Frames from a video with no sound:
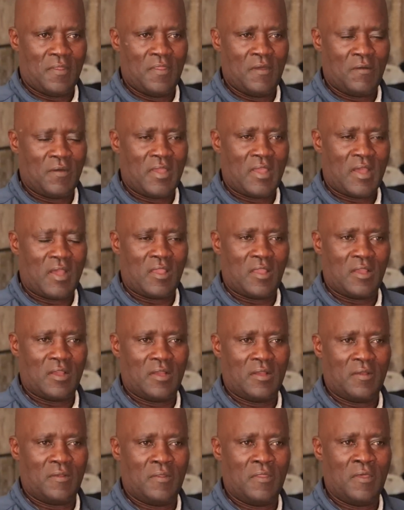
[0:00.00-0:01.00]
the
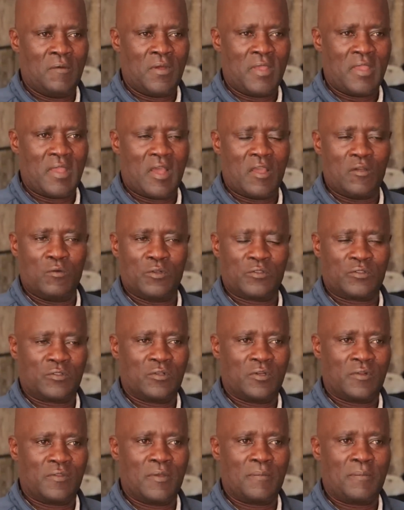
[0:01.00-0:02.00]
way I was
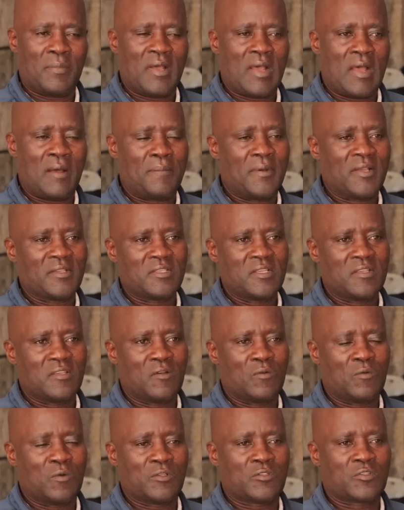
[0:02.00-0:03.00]
told, a
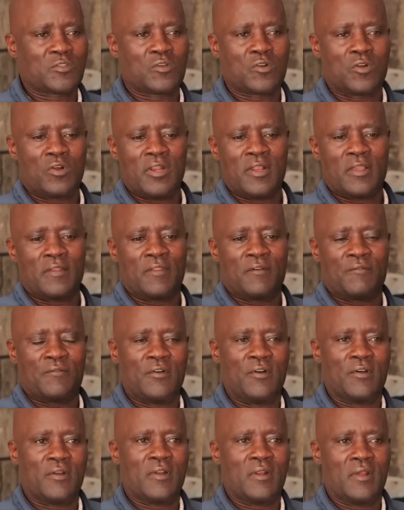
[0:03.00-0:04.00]
passenger was scrolling the
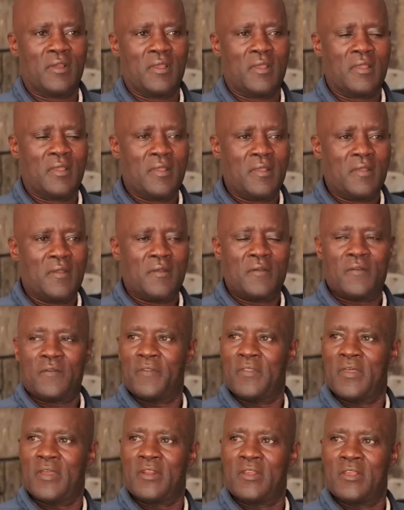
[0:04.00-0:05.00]
phone.
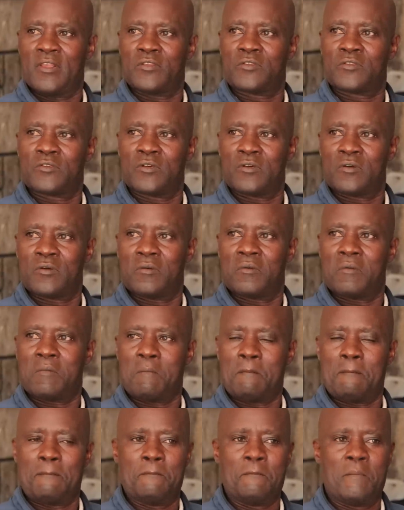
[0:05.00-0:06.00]
Then he saw
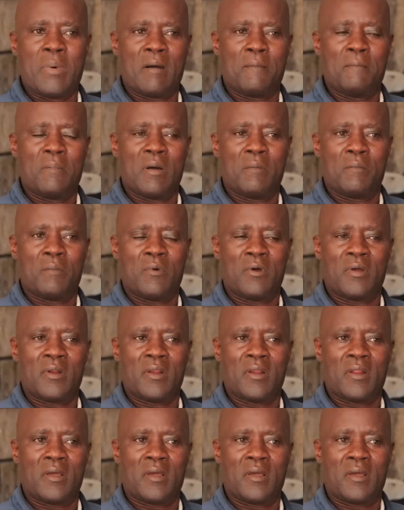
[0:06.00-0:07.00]
Baba
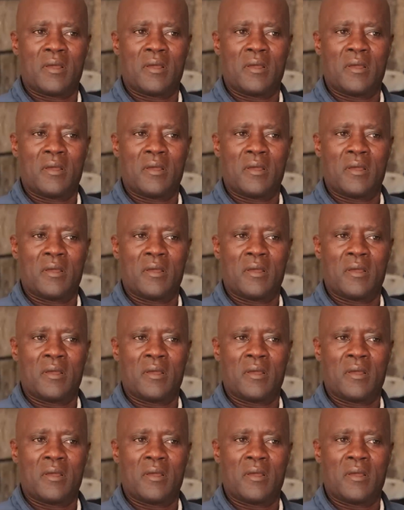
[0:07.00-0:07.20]
Mona